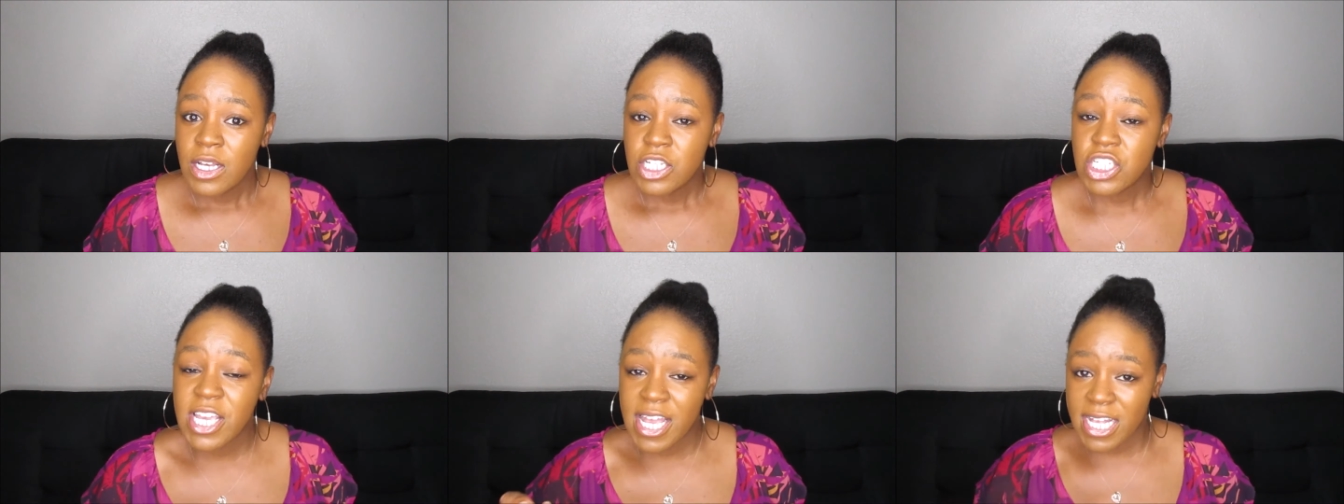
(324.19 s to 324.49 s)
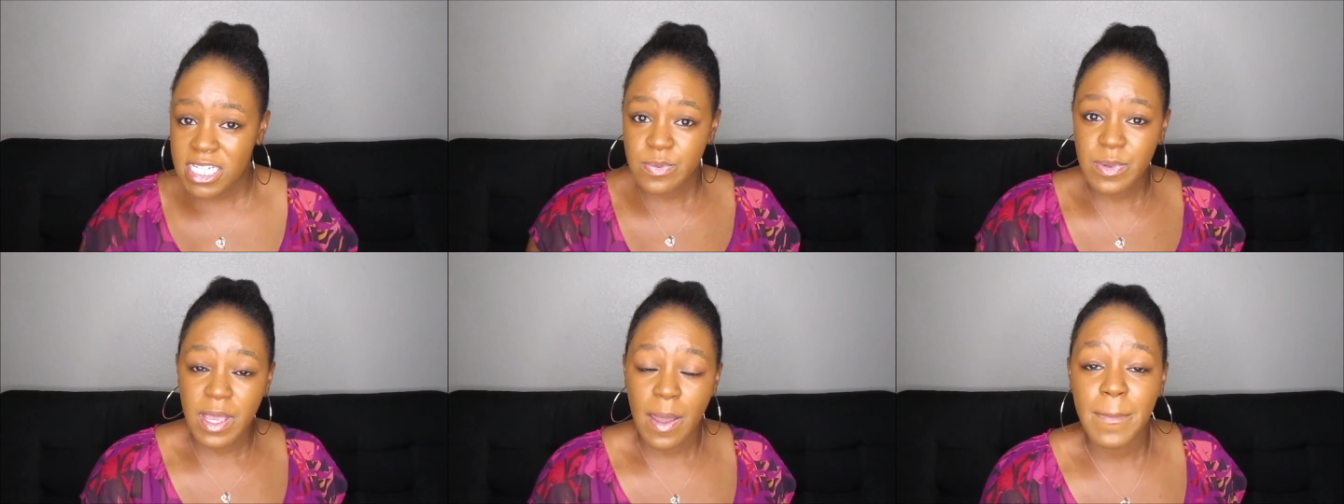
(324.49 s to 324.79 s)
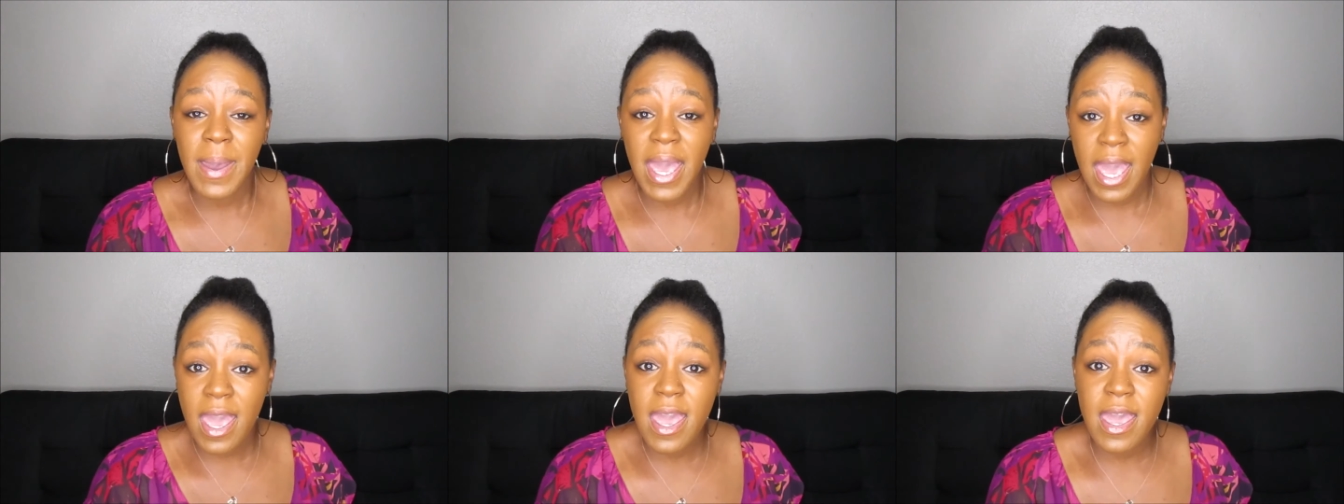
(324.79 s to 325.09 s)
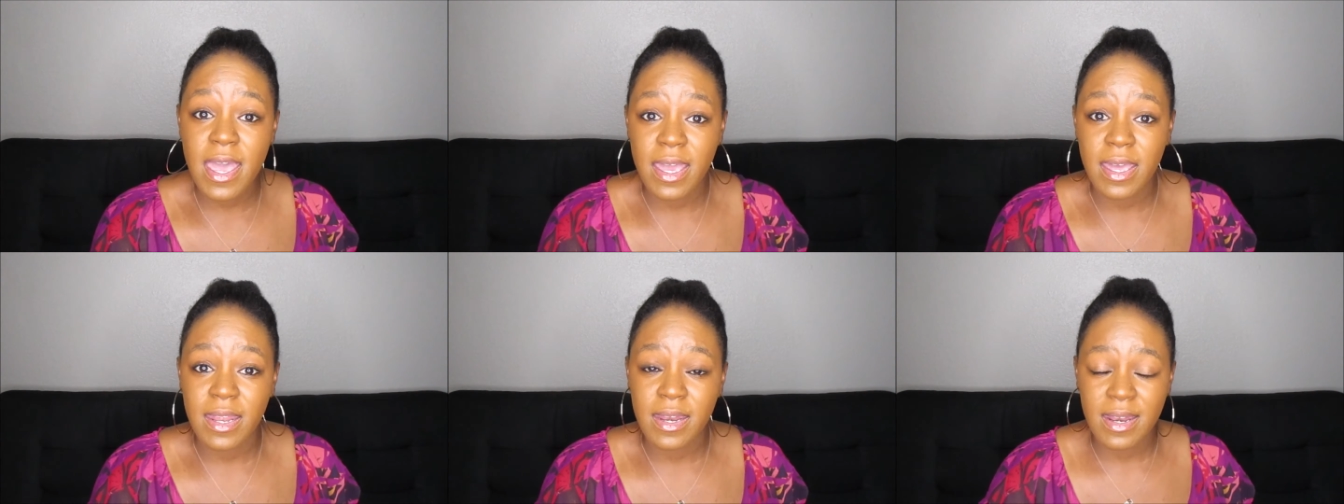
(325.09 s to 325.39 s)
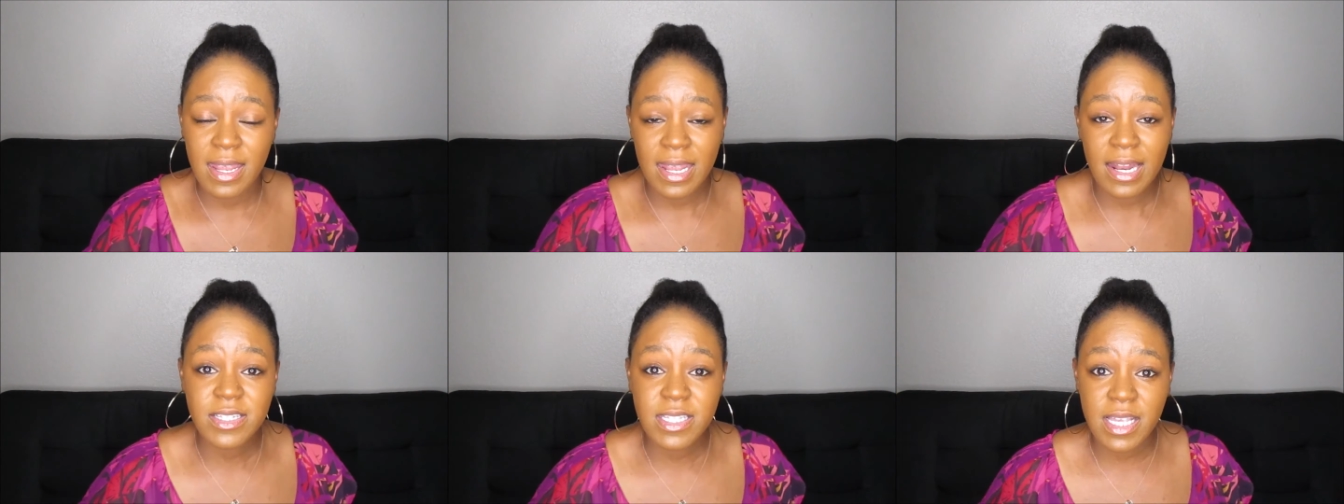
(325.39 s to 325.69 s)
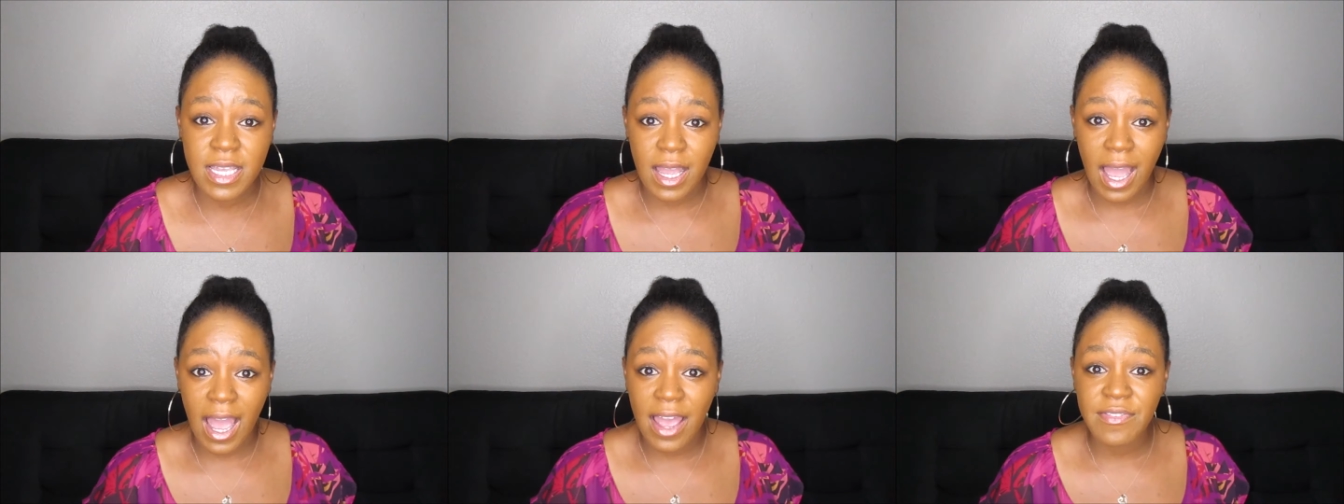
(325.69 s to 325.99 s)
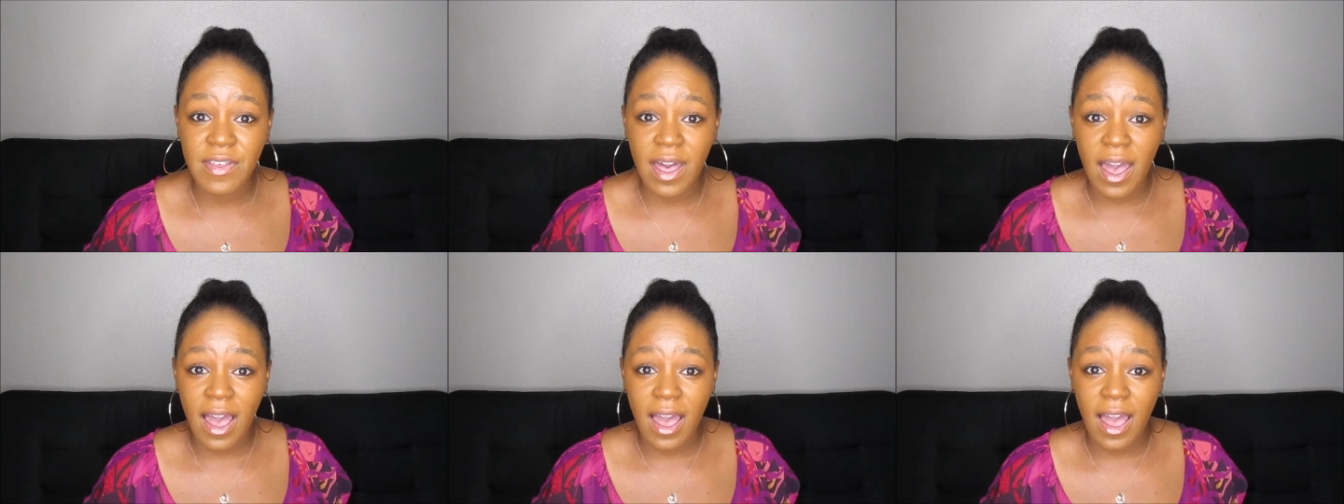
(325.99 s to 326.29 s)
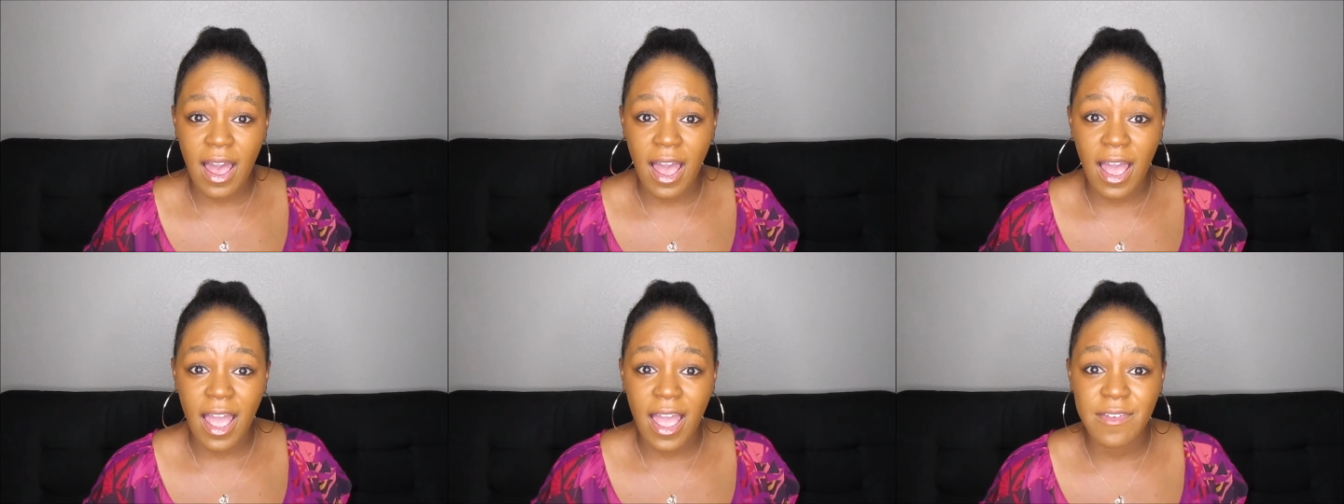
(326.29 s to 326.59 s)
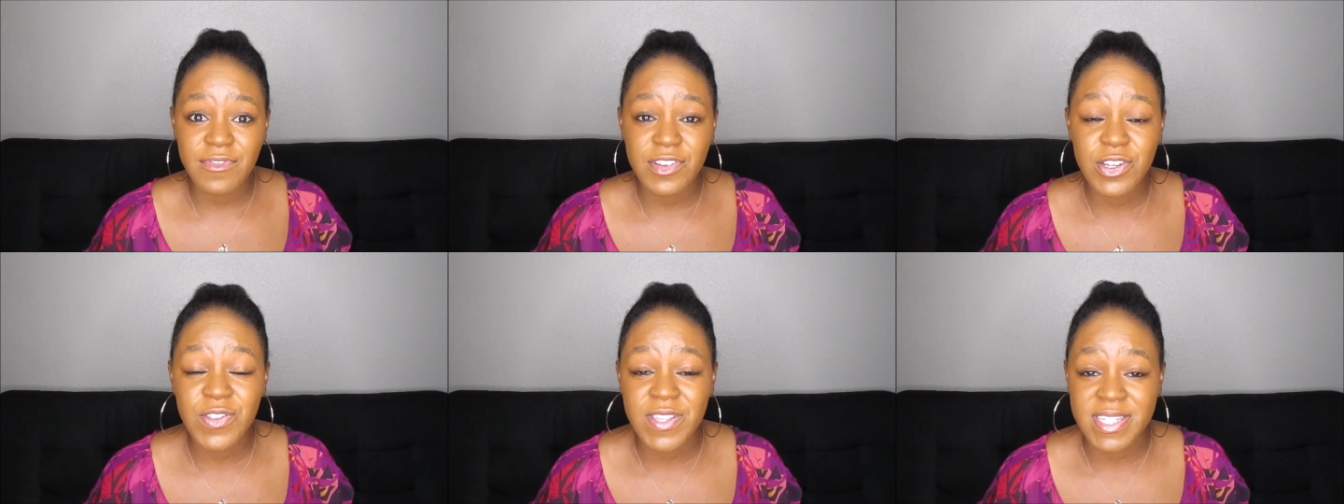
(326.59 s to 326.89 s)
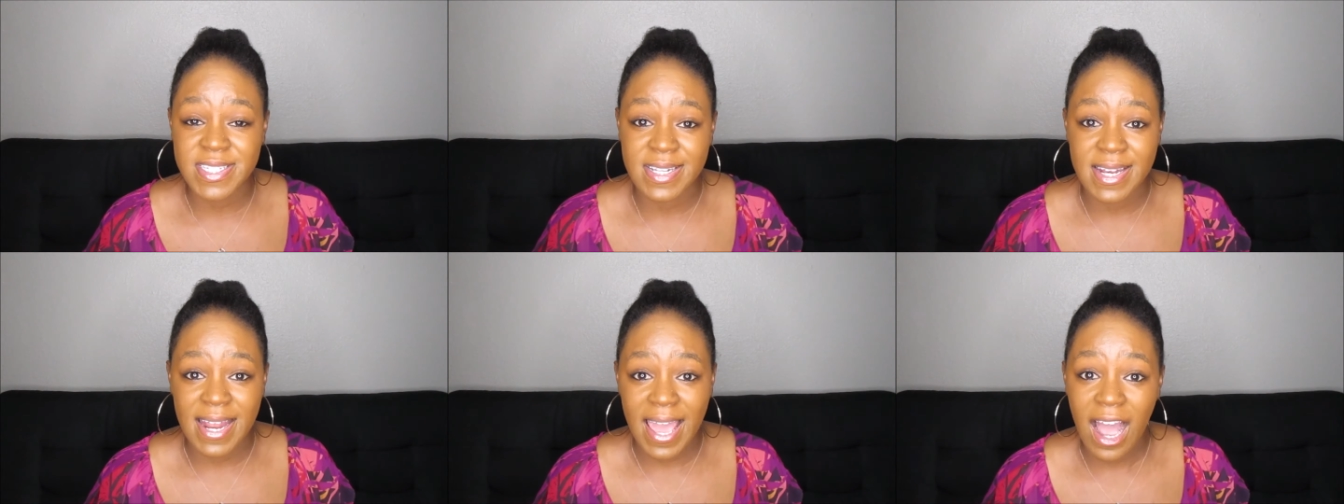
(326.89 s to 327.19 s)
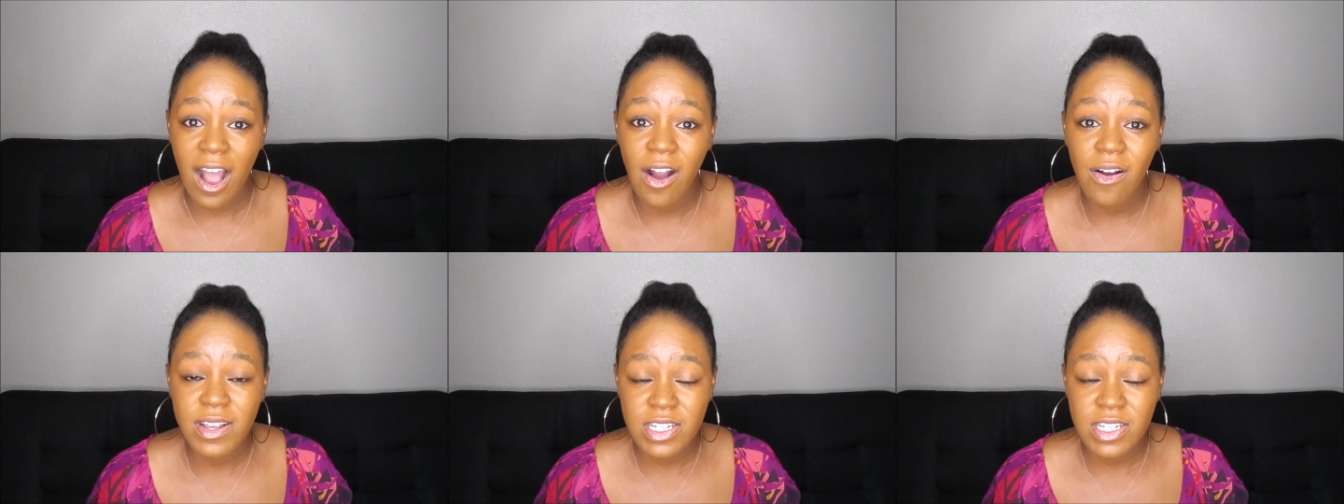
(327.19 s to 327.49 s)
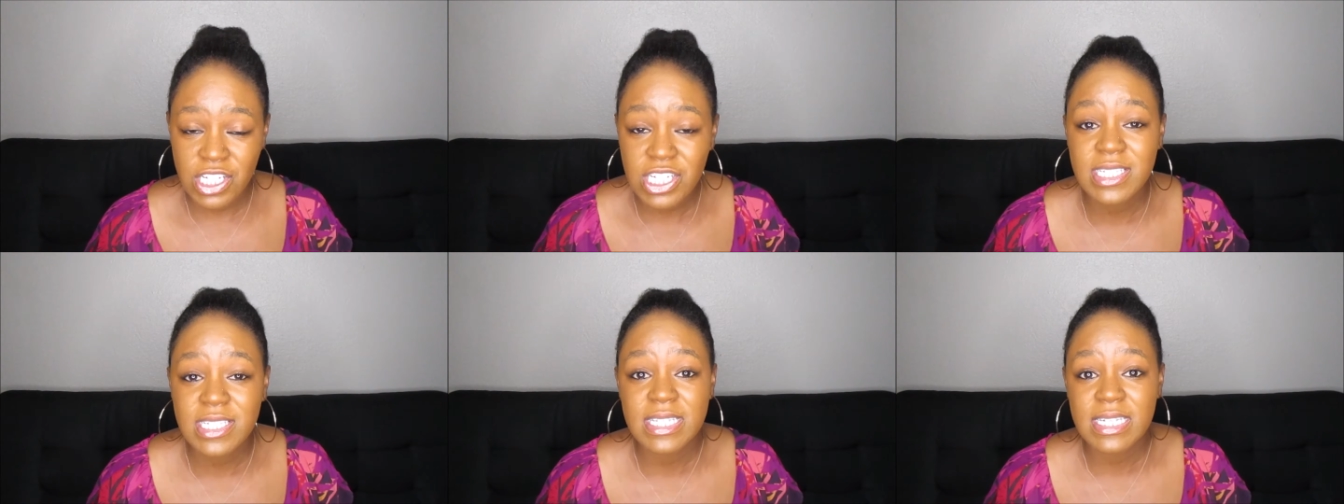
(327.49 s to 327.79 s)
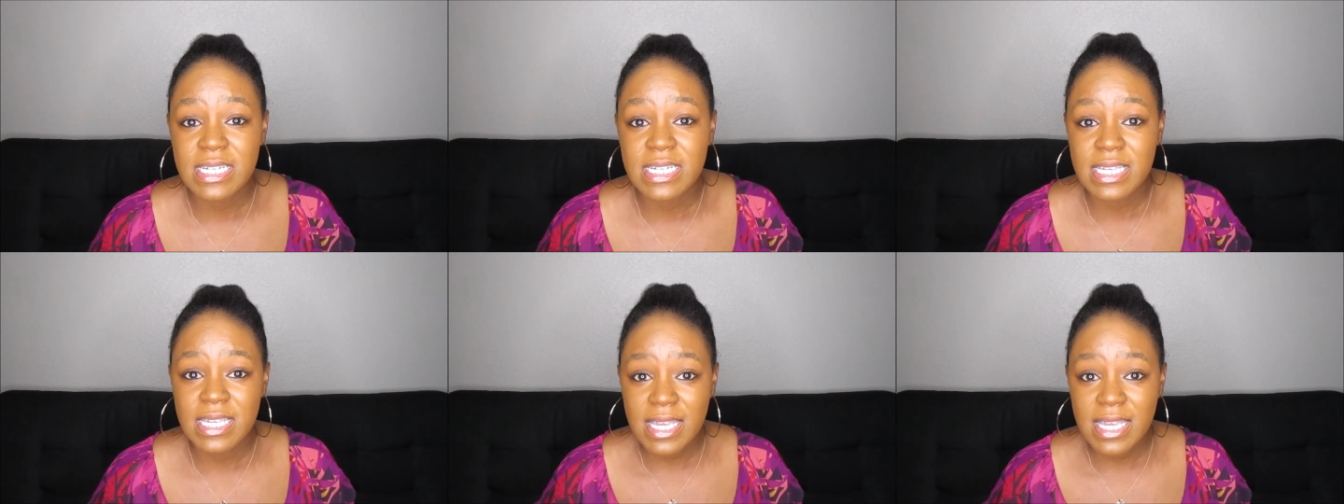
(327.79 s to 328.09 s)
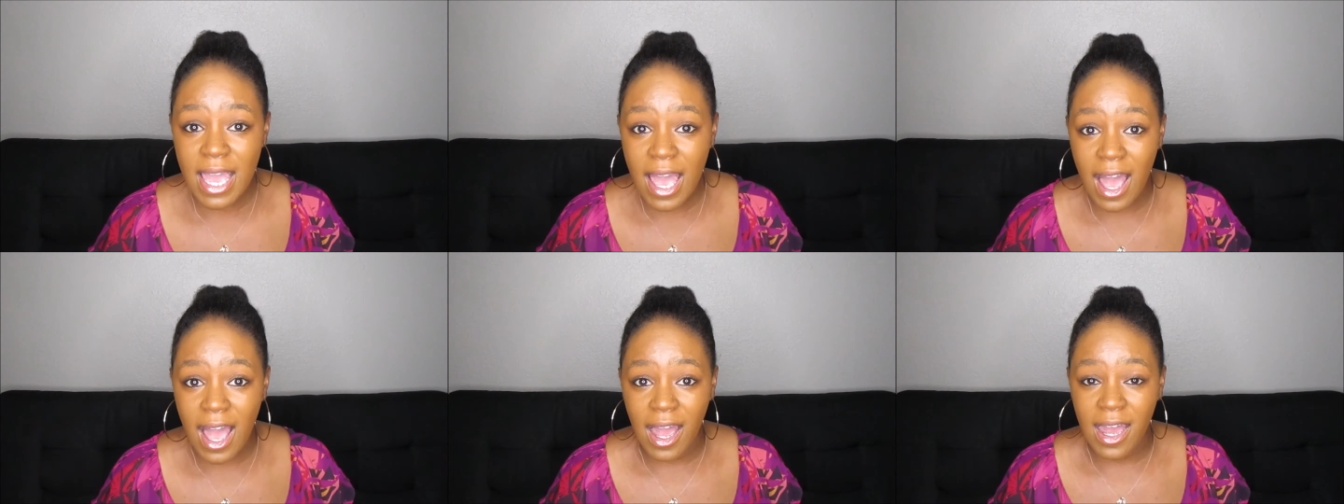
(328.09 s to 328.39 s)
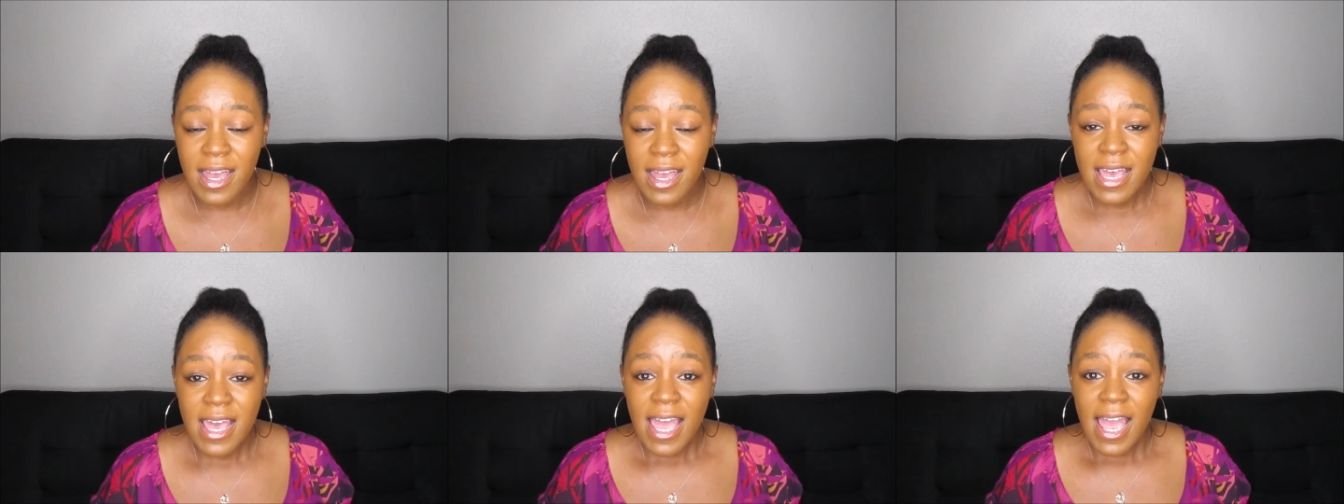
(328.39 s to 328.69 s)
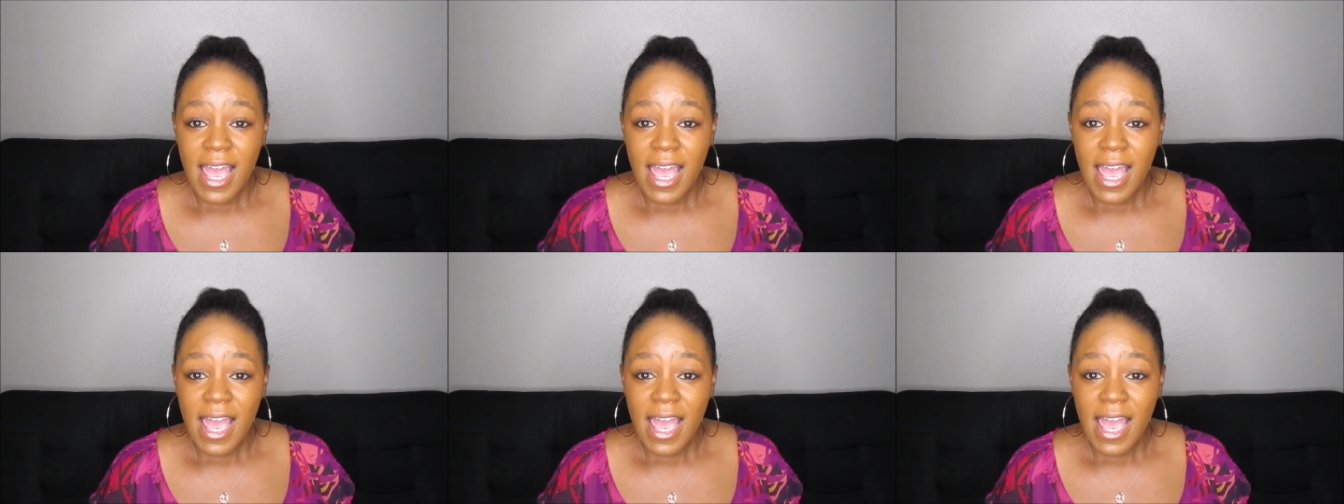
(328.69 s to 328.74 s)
she hands me a pen and I was like, I, I, have to do this now? And she's like, yeah.